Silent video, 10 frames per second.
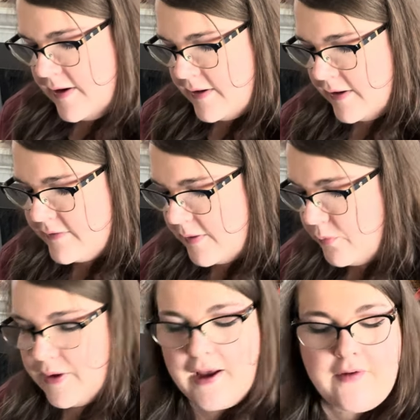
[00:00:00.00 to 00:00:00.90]
Next up
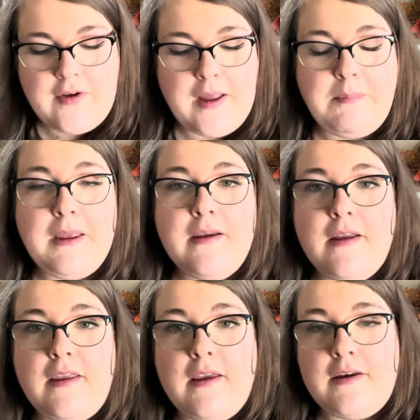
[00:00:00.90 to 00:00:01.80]
we have I Pink
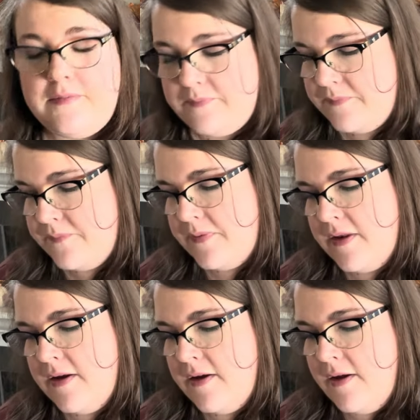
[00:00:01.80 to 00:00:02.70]
I Can.
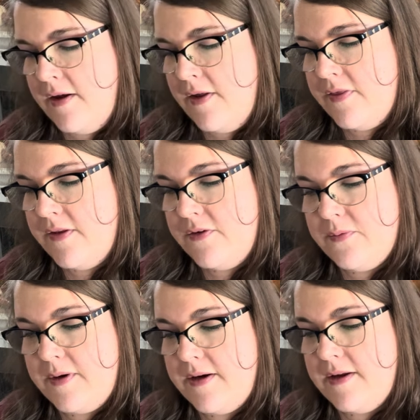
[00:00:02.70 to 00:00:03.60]
This
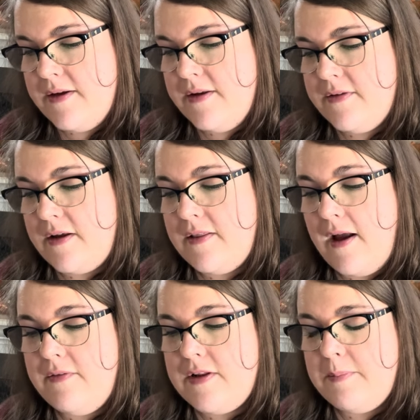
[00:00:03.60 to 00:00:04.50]
one is a
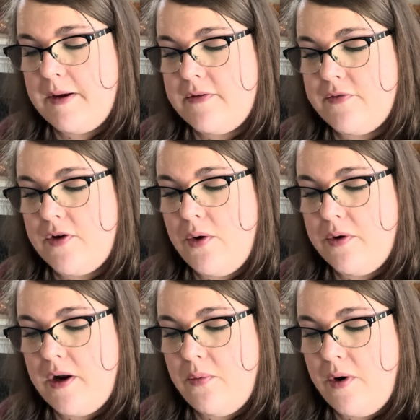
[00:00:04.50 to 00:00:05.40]
lively mix of
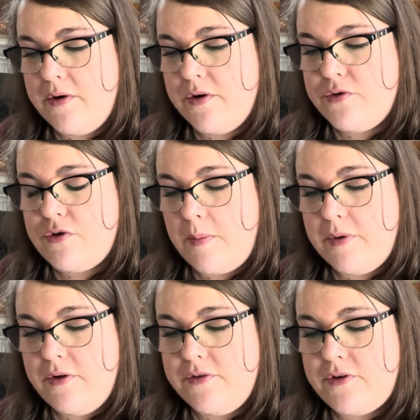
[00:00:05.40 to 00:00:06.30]
coconut water,
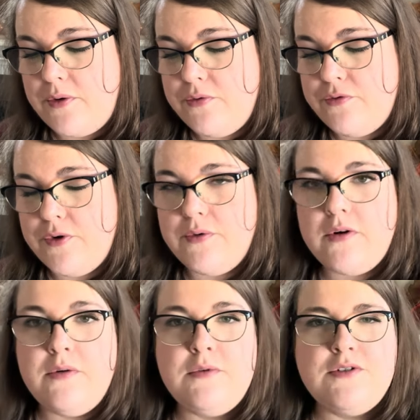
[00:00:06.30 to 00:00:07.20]
tropical stone fruit,
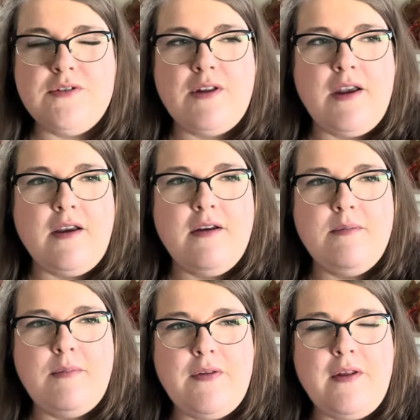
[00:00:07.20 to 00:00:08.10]
which is like,
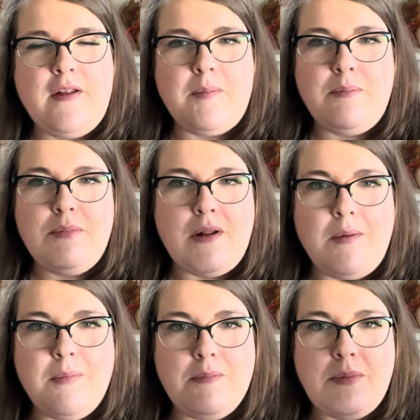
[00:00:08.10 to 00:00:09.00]
I think like
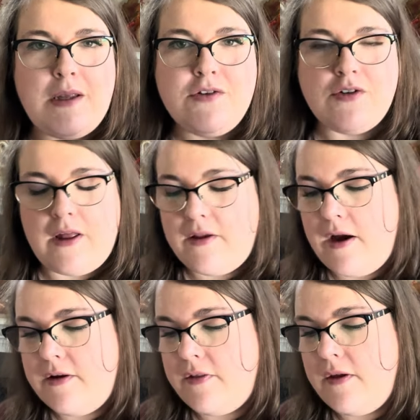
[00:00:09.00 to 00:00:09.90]
plum and peach and that
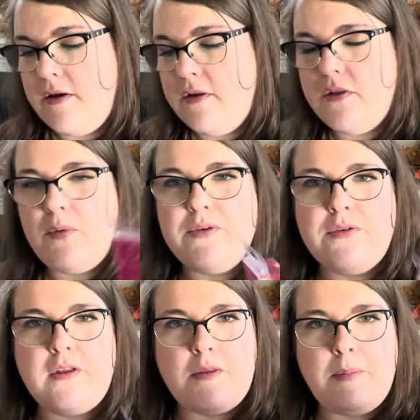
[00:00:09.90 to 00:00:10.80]
kind of thing. The ones
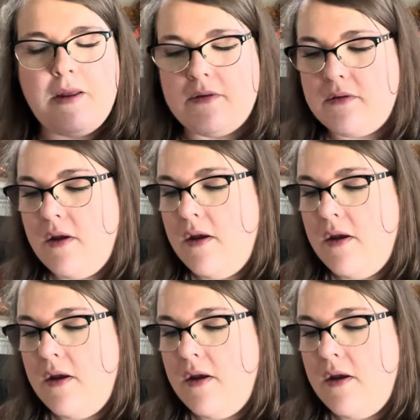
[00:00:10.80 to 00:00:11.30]
that's like the pits.